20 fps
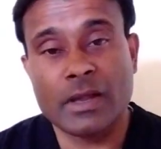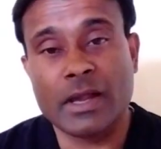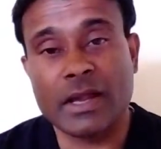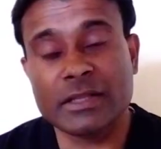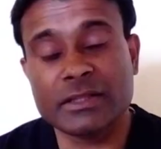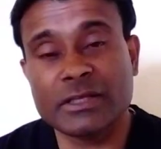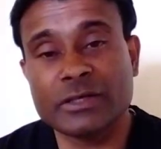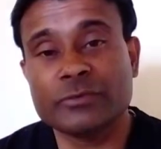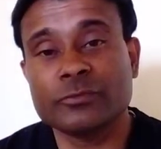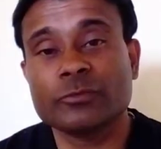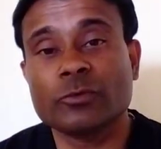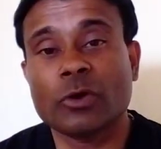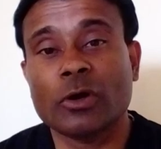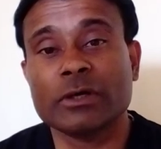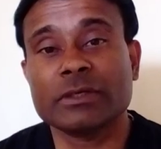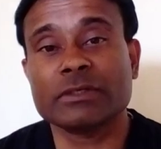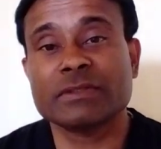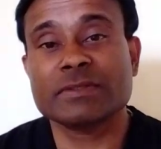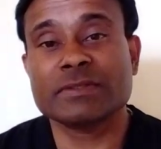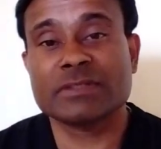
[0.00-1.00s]
And then you've
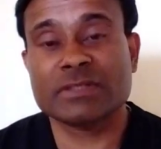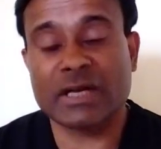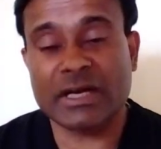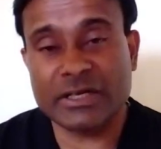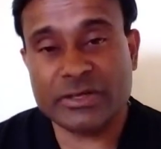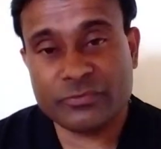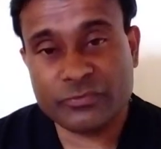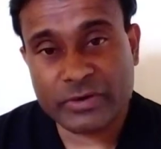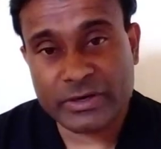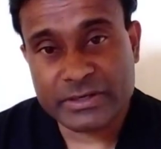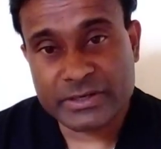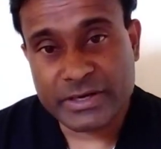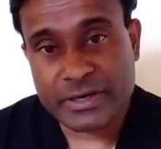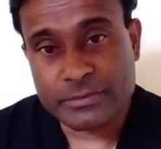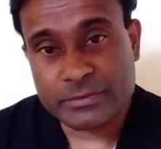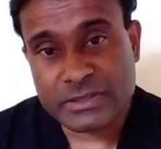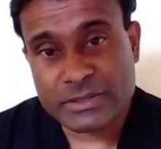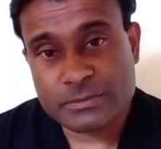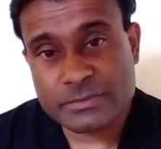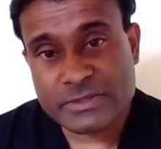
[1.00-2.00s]
got stratified
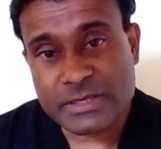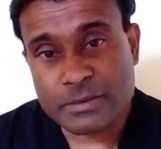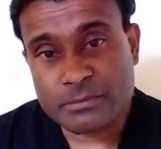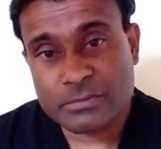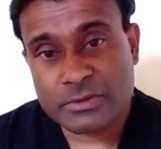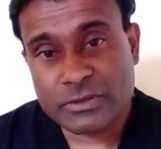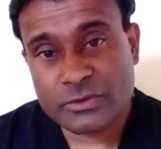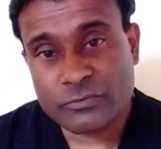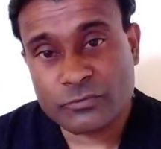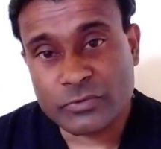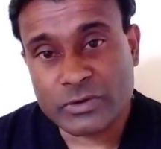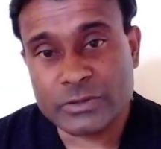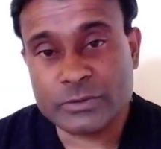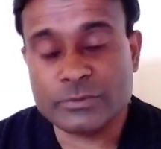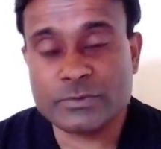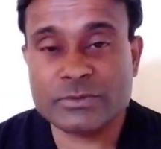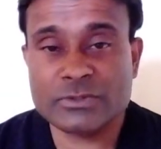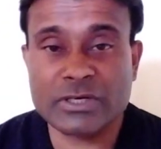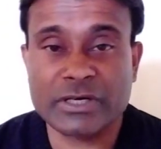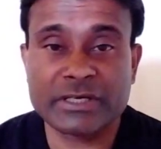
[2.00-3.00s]
random sampling, where
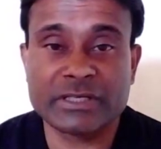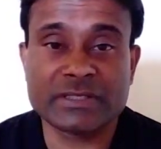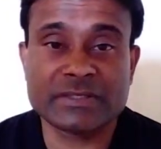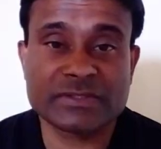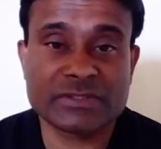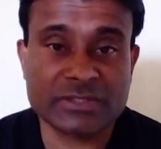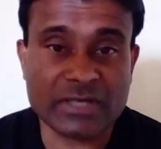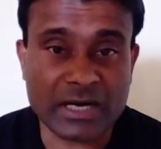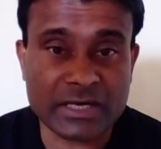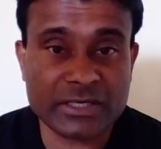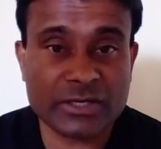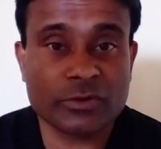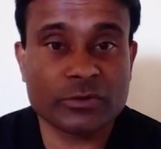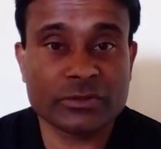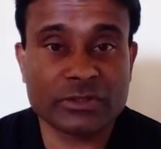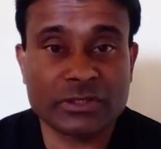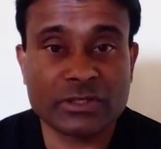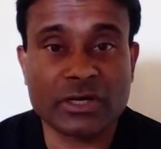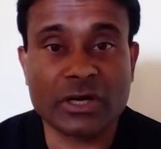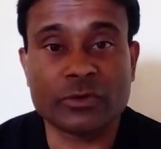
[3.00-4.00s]
you study strata
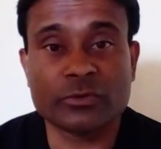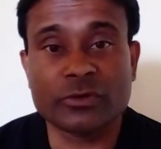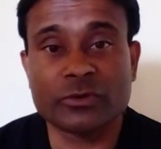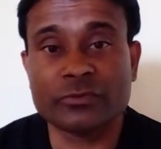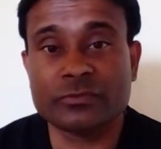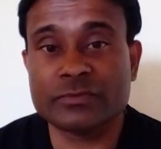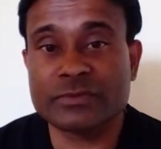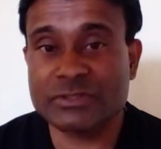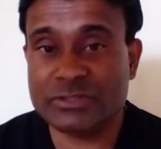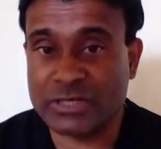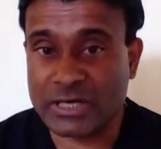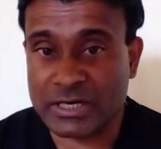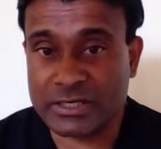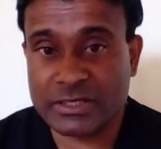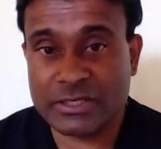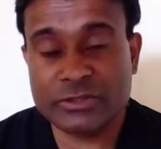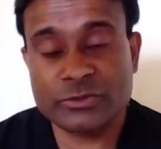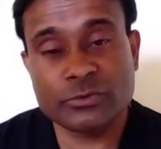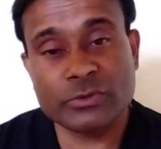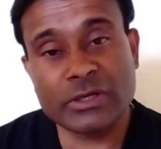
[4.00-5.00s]
on the ground of
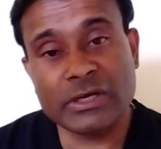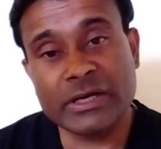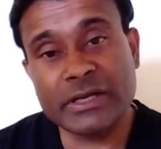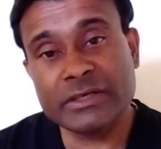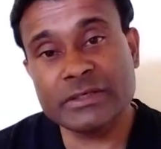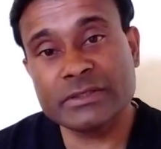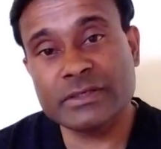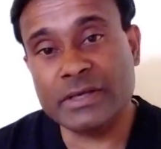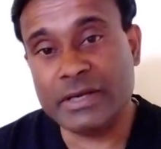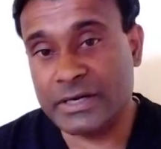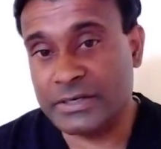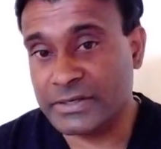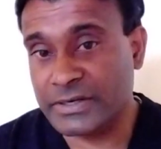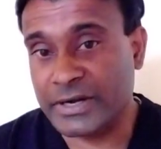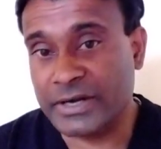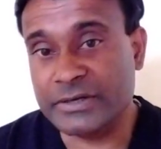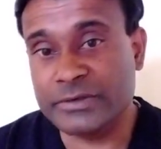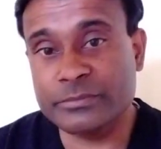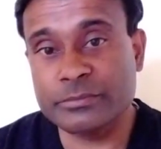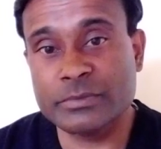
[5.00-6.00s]
strata. You collect at
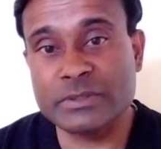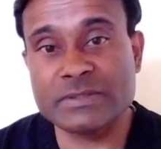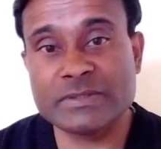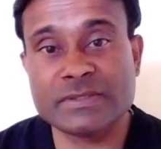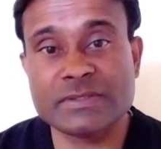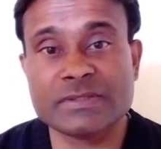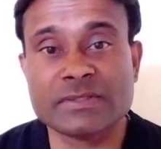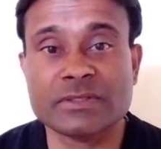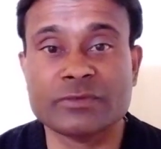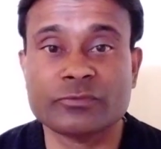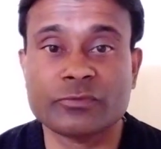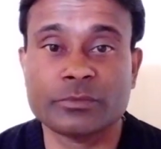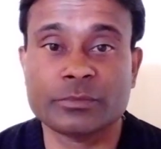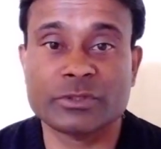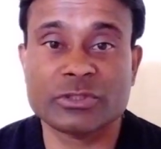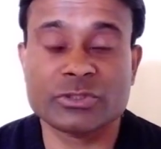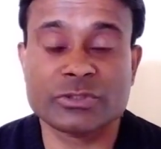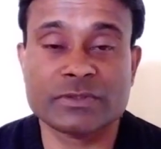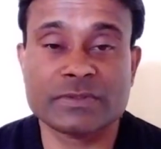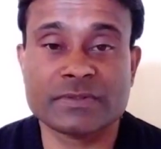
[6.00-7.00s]
random basis
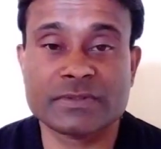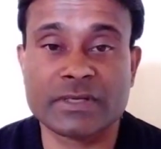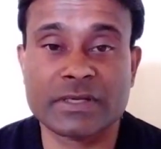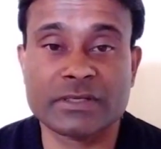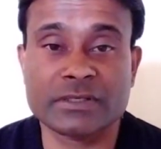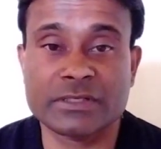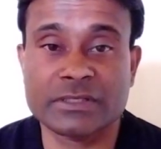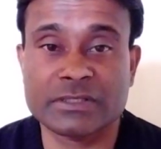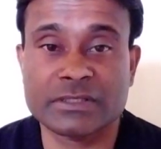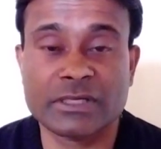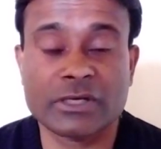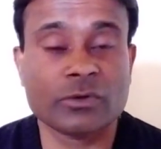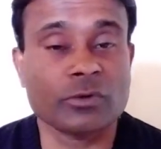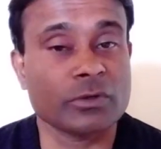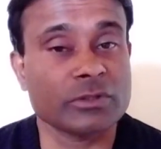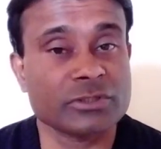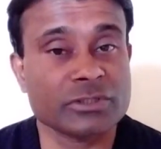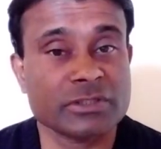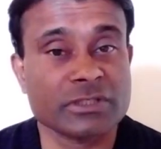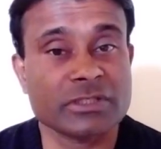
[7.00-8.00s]
informations and data,
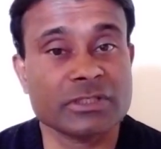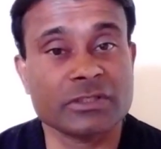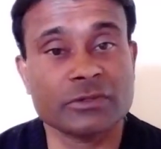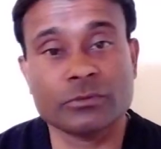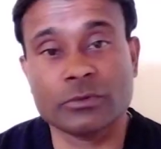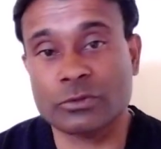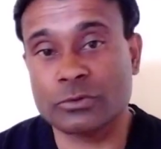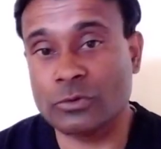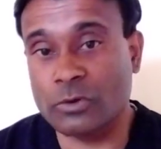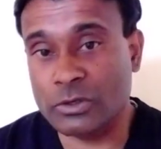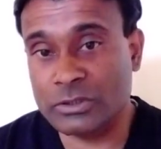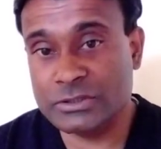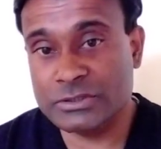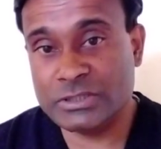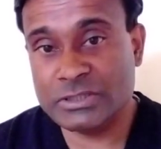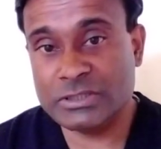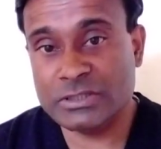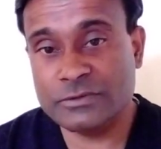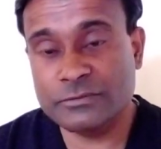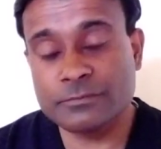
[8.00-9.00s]
quantitative or
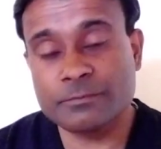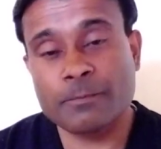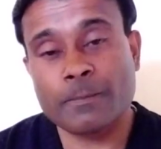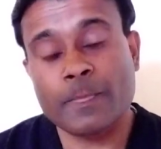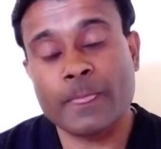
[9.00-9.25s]
qualitative.